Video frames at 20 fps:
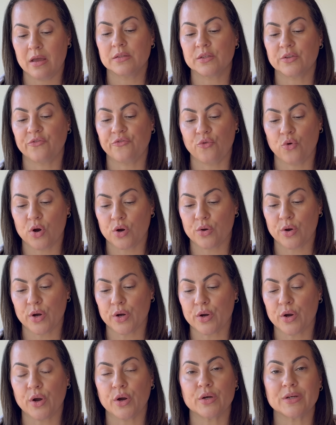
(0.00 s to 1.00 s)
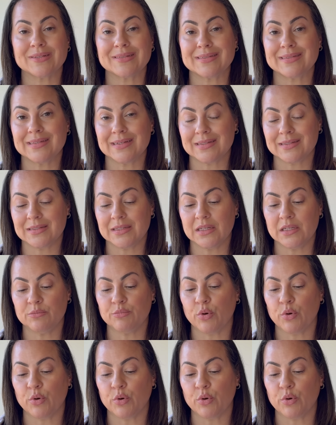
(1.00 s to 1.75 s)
Sephora credit card is $60.